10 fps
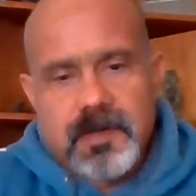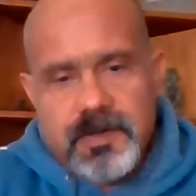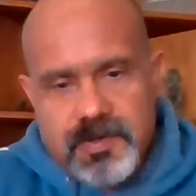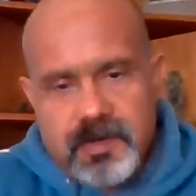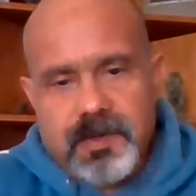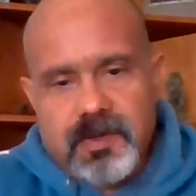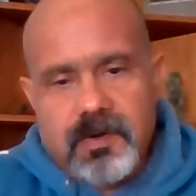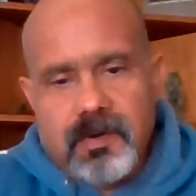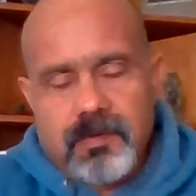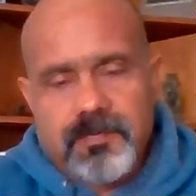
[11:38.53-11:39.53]
It should be the
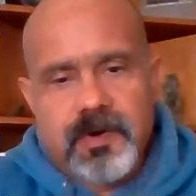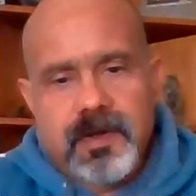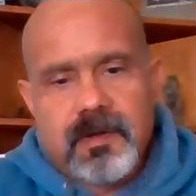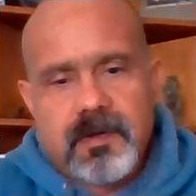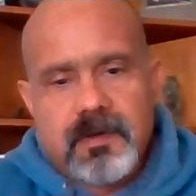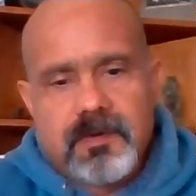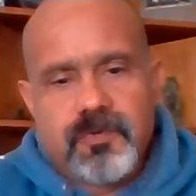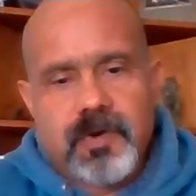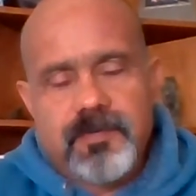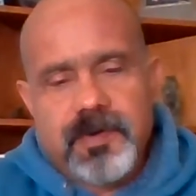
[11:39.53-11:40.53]
goal for
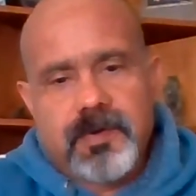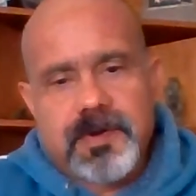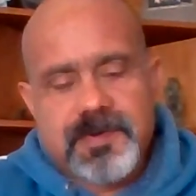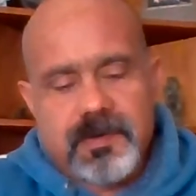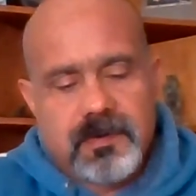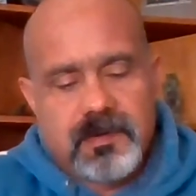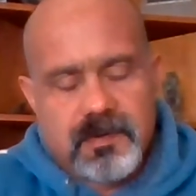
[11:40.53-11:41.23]
every Christian.